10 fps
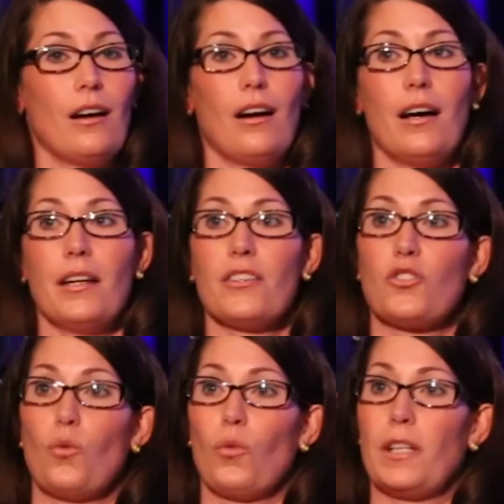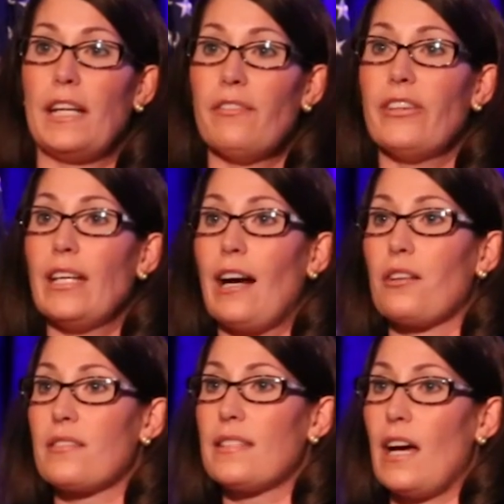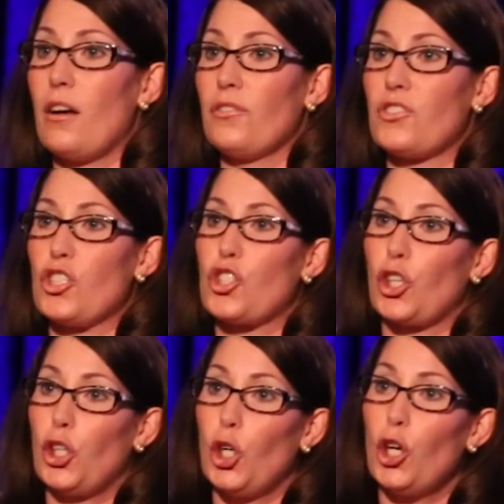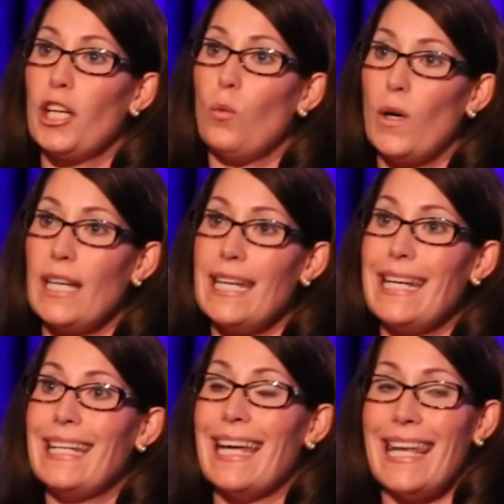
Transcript: on us giving ourselves the security we need